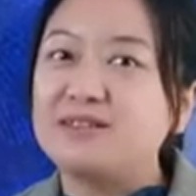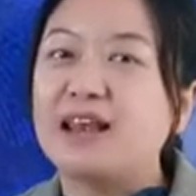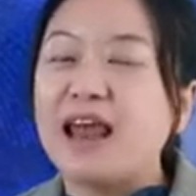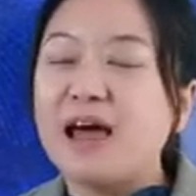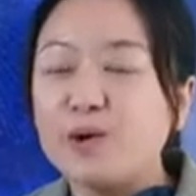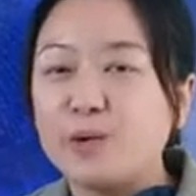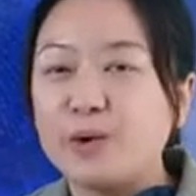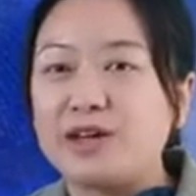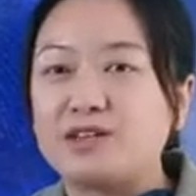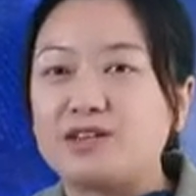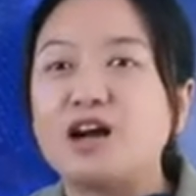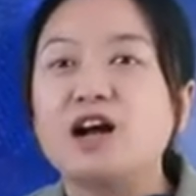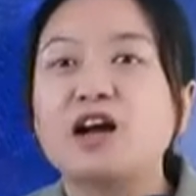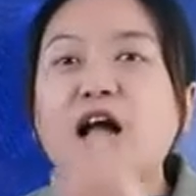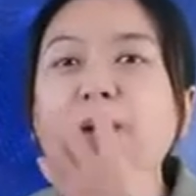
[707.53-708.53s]
language
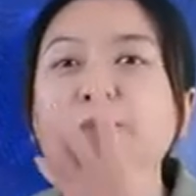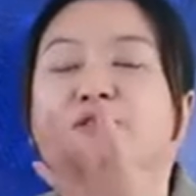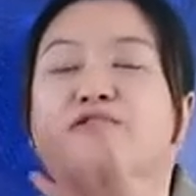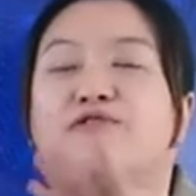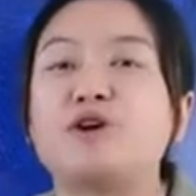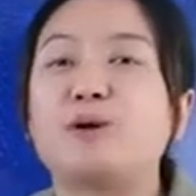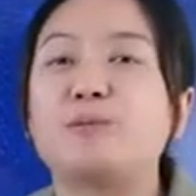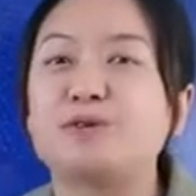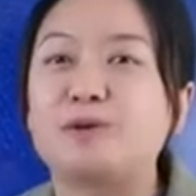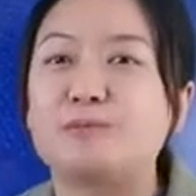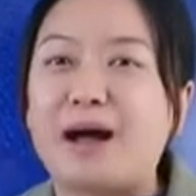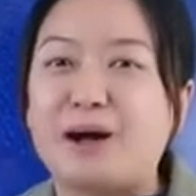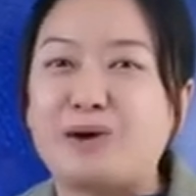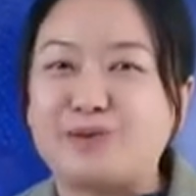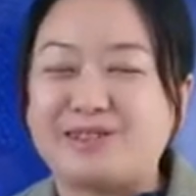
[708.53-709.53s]
coming from your
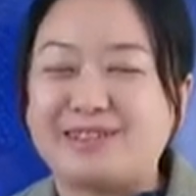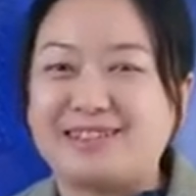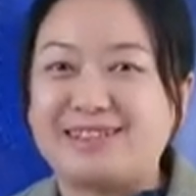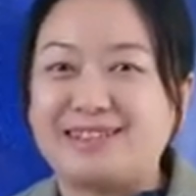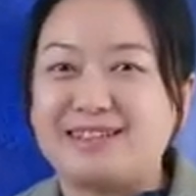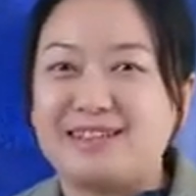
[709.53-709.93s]
mouth.